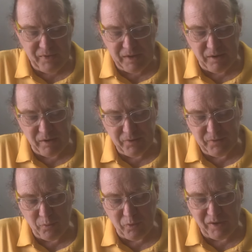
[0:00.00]
he called
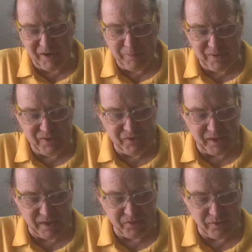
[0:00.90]
the war a police
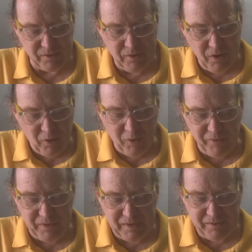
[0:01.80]
action, or
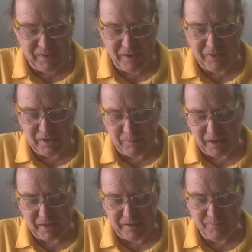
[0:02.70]
if he didn't tell
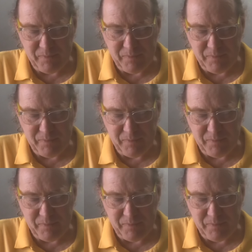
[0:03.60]
anybody.